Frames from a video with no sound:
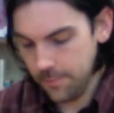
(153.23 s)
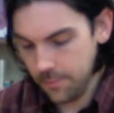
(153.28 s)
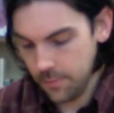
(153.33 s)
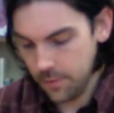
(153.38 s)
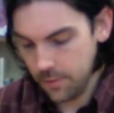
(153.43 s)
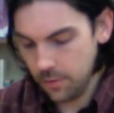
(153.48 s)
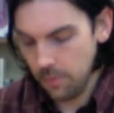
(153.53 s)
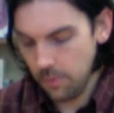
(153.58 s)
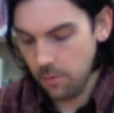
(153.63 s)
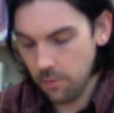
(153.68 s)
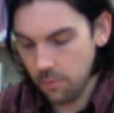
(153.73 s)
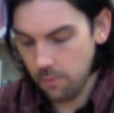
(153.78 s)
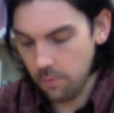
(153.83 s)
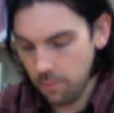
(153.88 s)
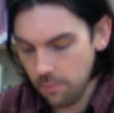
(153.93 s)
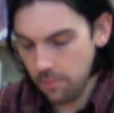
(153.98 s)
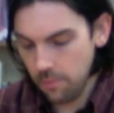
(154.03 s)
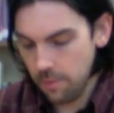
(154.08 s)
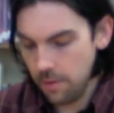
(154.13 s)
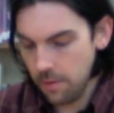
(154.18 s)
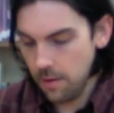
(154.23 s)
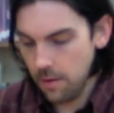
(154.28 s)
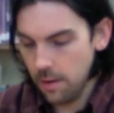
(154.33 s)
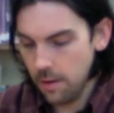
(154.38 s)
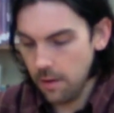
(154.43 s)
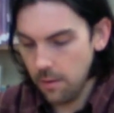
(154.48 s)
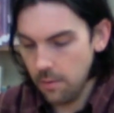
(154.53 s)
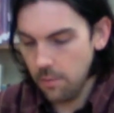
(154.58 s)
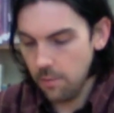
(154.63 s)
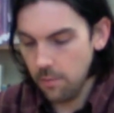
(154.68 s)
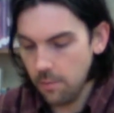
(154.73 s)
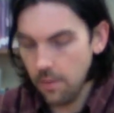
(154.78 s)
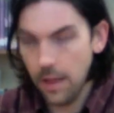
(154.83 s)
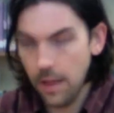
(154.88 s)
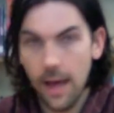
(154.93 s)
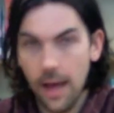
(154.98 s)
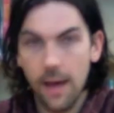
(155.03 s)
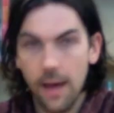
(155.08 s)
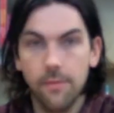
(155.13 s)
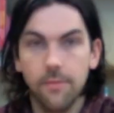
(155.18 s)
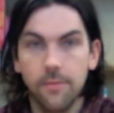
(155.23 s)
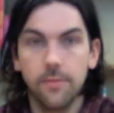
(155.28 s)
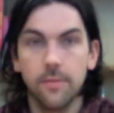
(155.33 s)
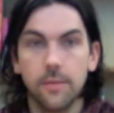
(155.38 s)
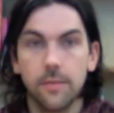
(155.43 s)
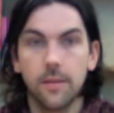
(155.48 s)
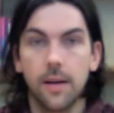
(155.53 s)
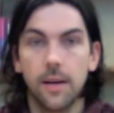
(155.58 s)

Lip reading: So we'll have